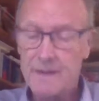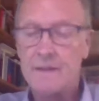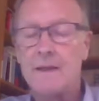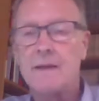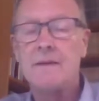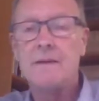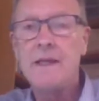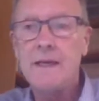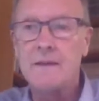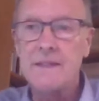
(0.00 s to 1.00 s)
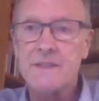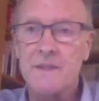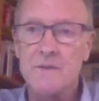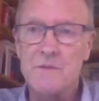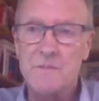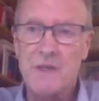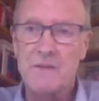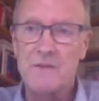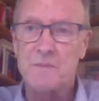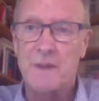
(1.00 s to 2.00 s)
Now, legal issues
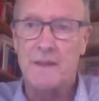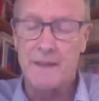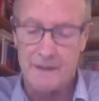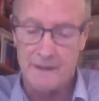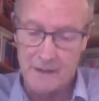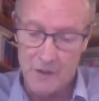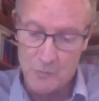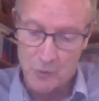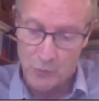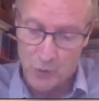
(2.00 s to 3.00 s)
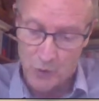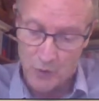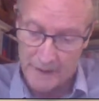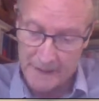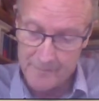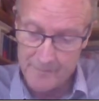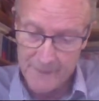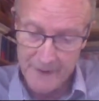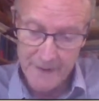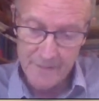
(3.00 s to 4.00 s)
posed by global warming
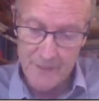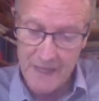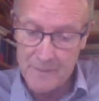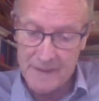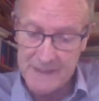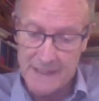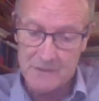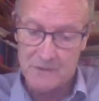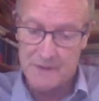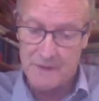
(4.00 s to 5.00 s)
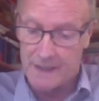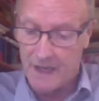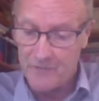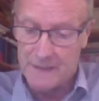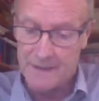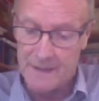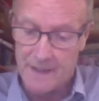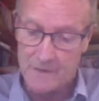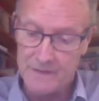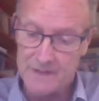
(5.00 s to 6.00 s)
may be tackled at the government
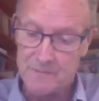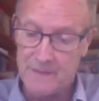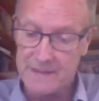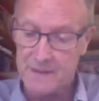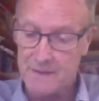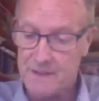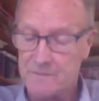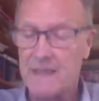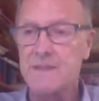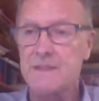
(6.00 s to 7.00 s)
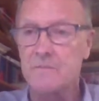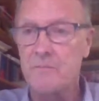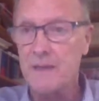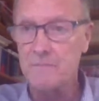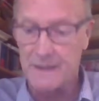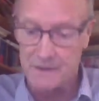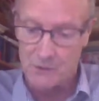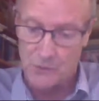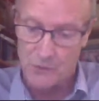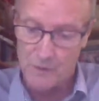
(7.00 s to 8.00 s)
level as matters of public
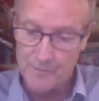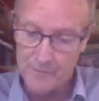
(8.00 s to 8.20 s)
law,